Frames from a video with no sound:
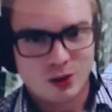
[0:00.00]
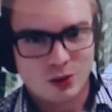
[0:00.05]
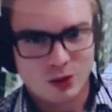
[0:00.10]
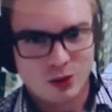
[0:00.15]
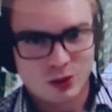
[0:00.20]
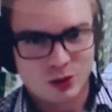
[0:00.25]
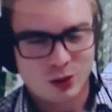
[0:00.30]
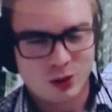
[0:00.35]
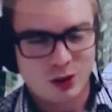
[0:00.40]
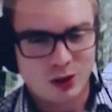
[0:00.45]
we
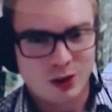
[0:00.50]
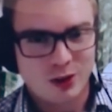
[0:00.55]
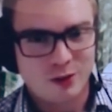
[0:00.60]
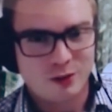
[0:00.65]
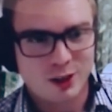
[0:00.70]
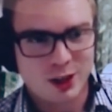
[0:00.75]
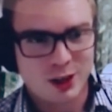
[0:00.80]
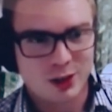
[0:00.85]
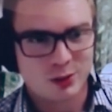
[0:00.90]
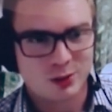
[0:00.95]
saw a lot of
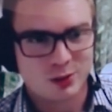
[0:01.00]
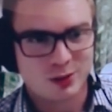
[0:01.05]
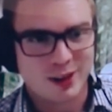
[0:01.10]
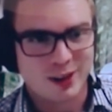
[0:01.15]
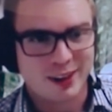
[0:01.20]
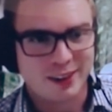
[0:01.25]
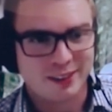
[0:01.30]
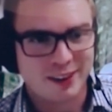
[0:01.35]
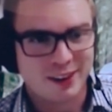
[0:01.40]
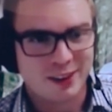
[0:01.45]
vehicles
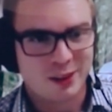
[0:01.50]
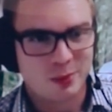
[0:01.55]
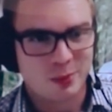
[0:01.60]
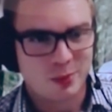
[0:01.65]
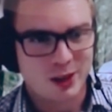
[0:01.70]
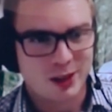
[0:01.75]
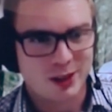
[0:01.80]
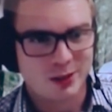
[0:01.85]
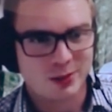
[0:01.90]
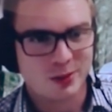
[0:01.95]
running around the
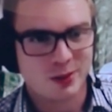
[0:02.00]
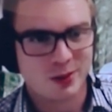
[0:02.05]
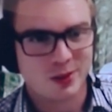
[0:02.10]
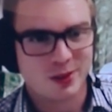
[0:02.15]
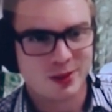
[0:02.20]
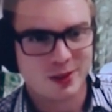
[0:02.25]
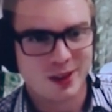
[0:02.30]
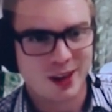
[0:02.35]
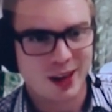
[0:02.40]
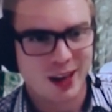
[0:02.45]
place with
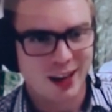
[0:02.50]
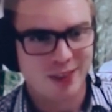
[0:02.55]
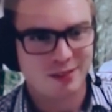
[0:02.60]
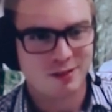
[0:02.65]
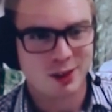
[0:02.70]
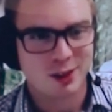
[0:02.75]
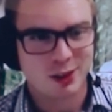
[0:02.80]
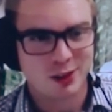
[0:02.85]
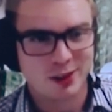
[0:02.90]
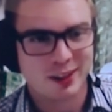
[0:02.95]
a hang of a
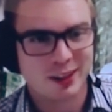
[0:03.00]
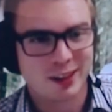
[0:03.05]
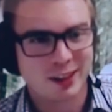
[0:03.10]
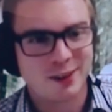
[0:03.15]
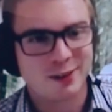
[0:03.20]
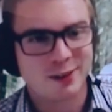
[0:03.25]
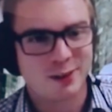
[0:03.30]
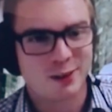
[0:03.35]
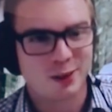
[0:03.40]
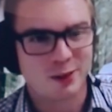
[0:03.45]
lot of
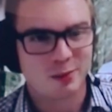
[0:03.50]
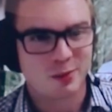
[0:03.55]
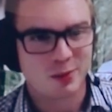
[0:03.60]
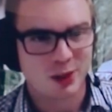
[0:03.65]
gear on them,